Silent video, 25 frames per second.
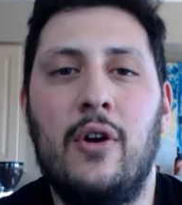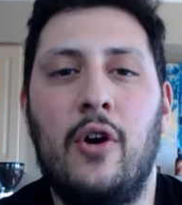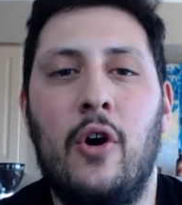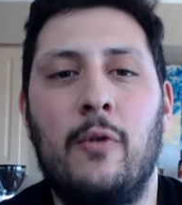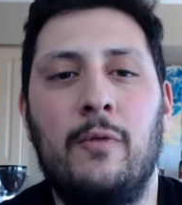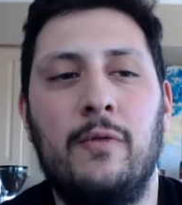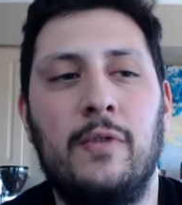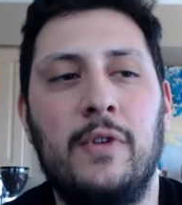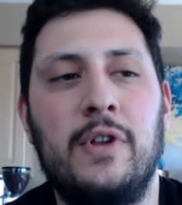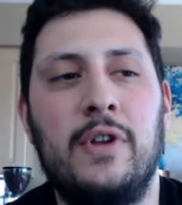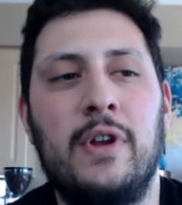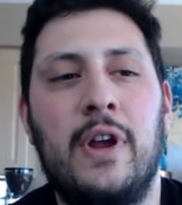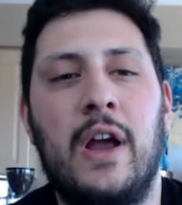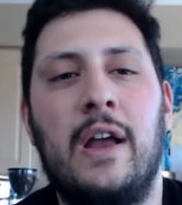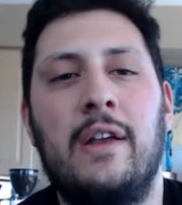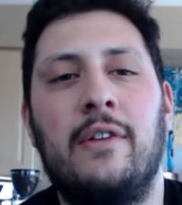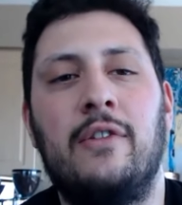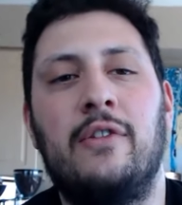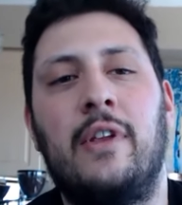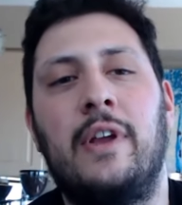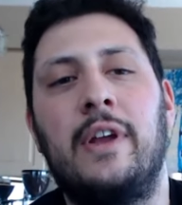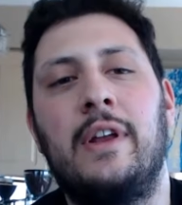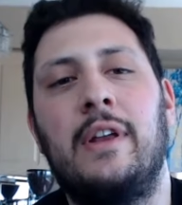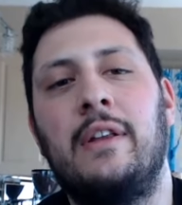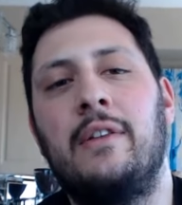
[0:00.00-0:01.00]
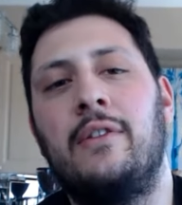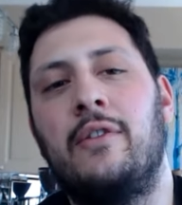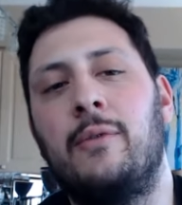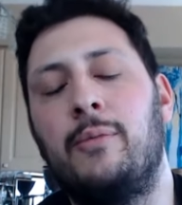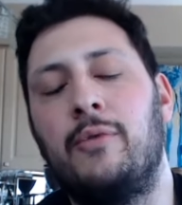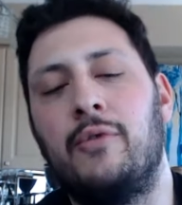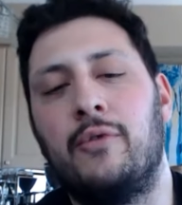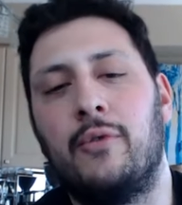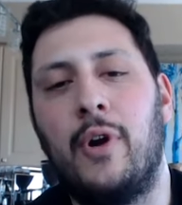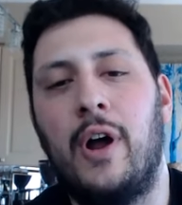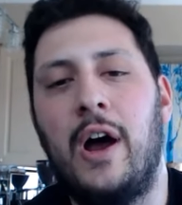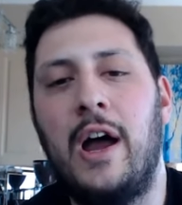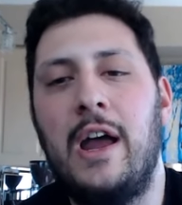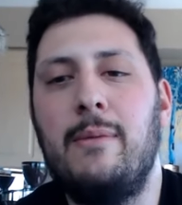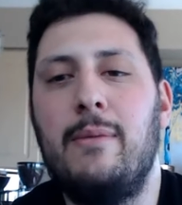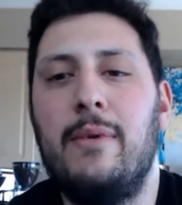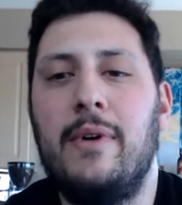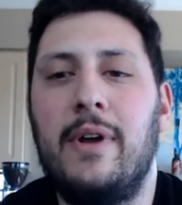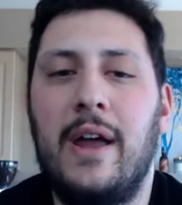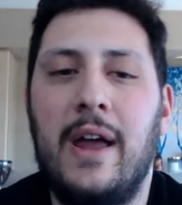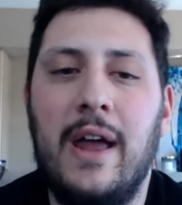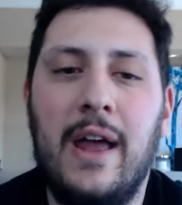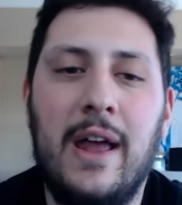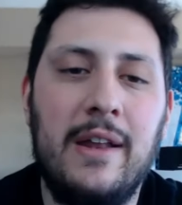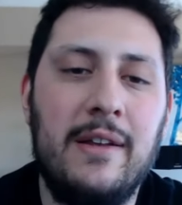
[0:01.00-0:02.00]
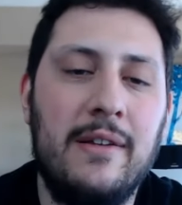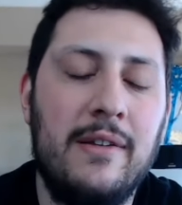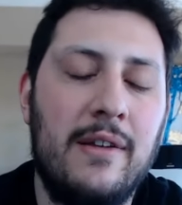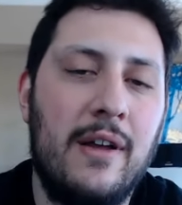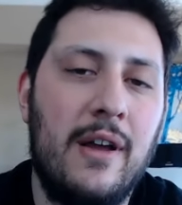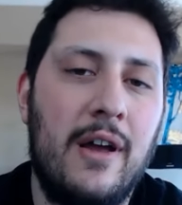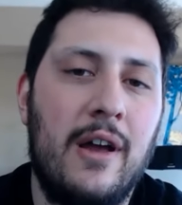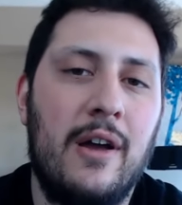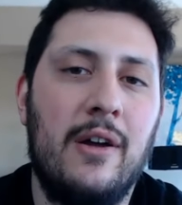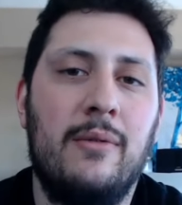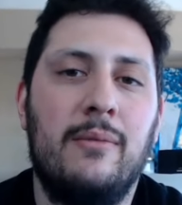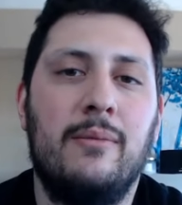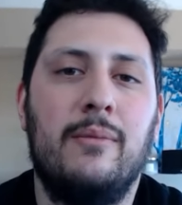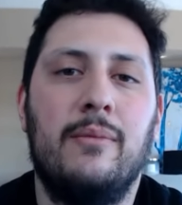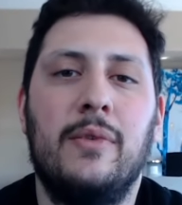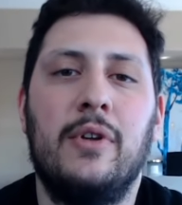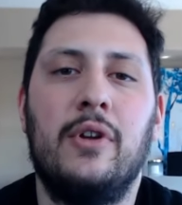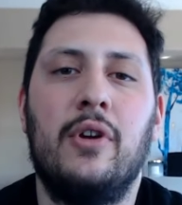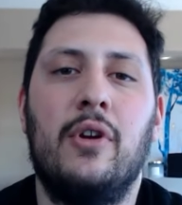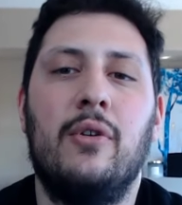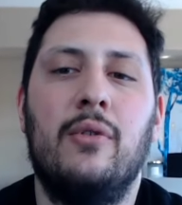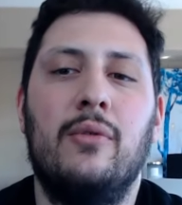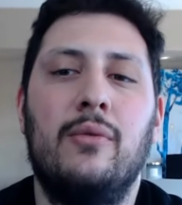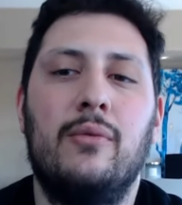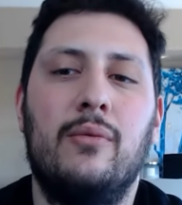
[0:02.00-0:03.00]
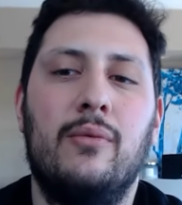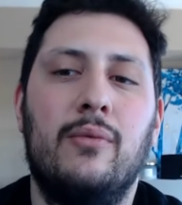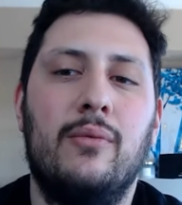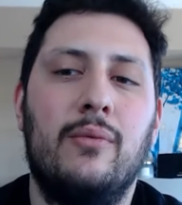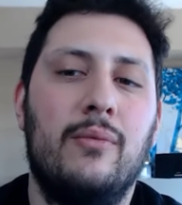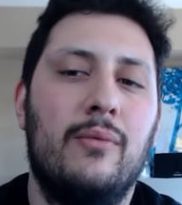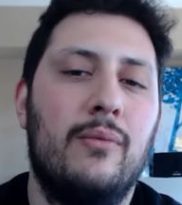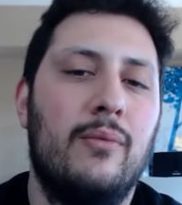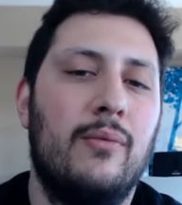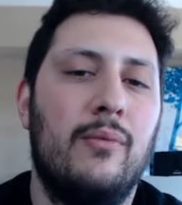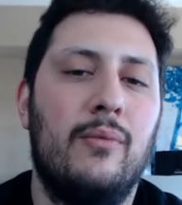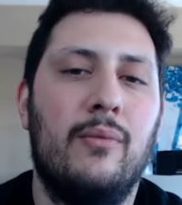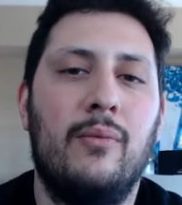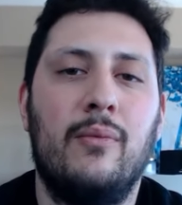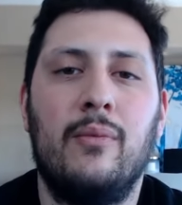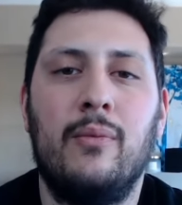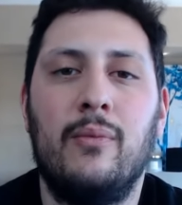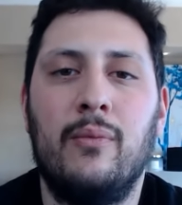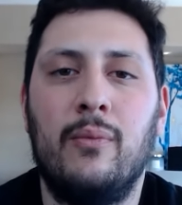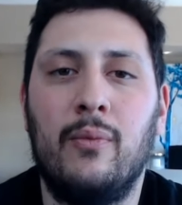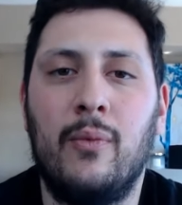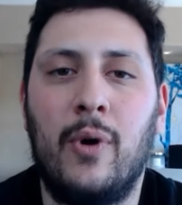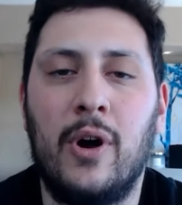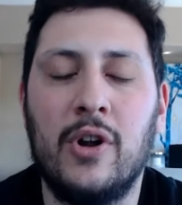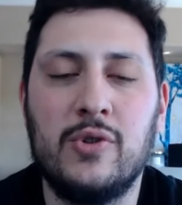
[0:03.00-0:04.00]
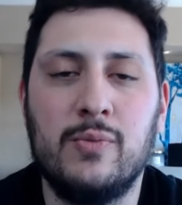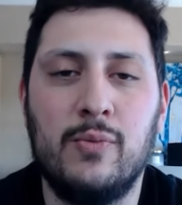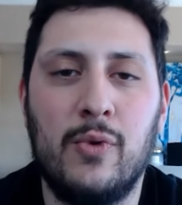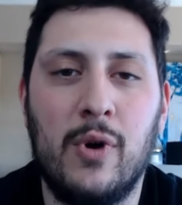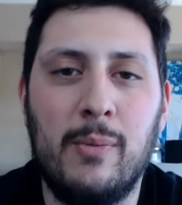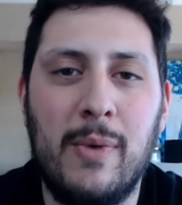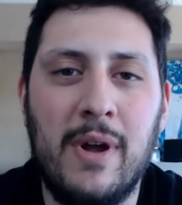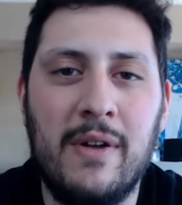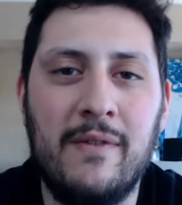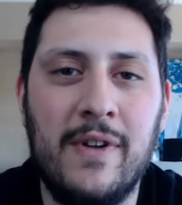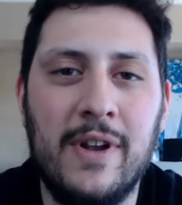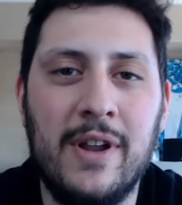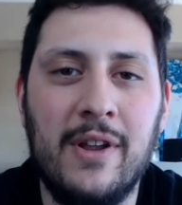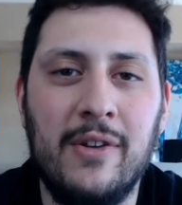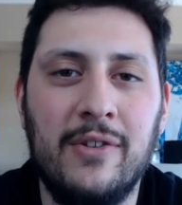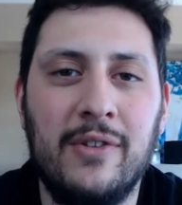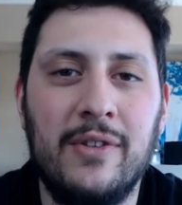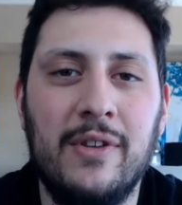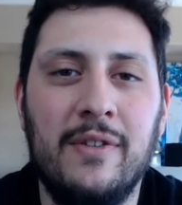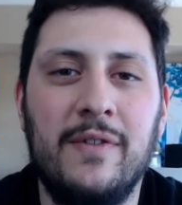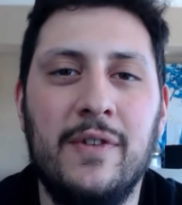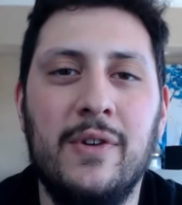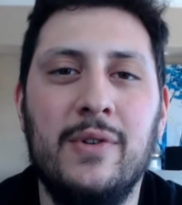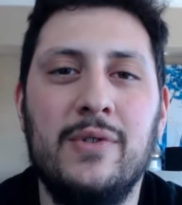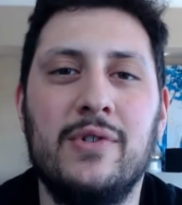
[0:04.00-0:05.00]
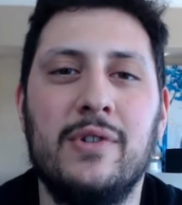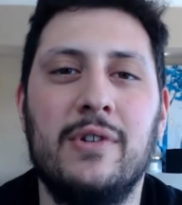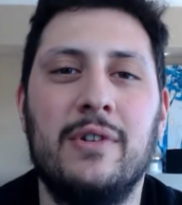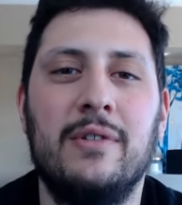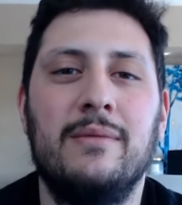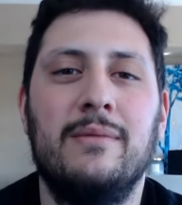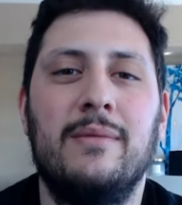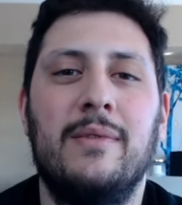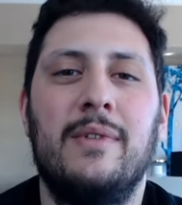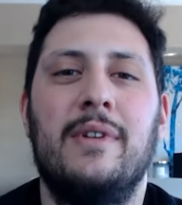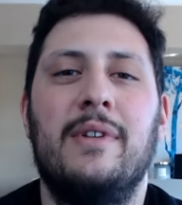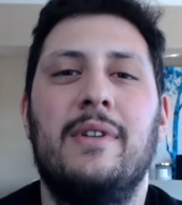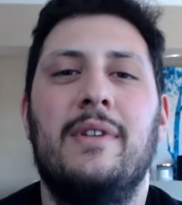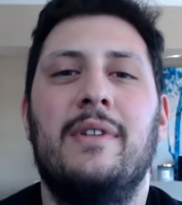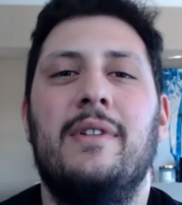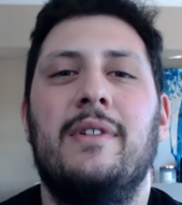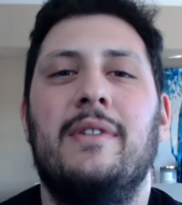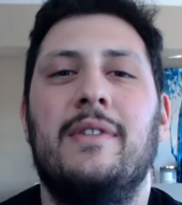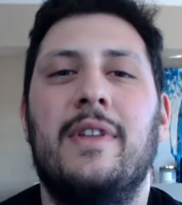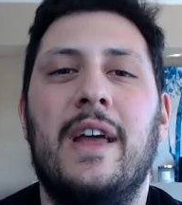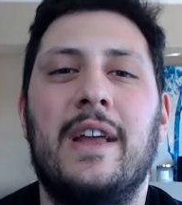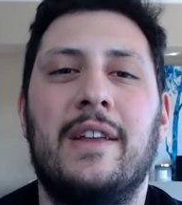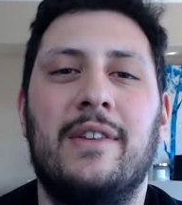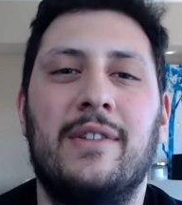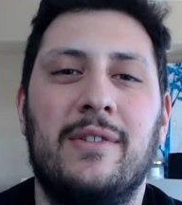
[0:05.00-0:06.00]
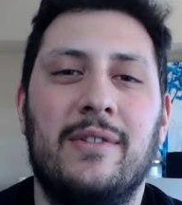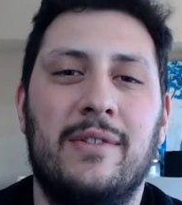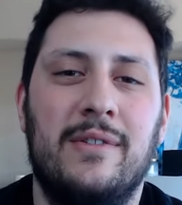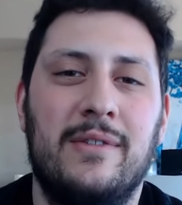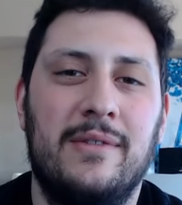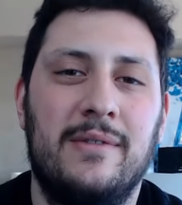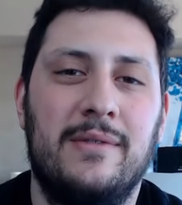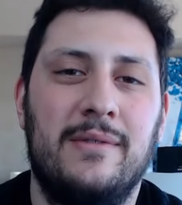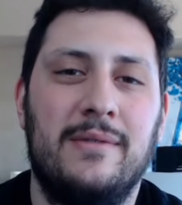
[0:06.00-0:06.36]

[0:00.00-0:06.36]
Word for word: Hopefully you guys like and subscribe, and, you know, watch more of my videos in the future. Thanks.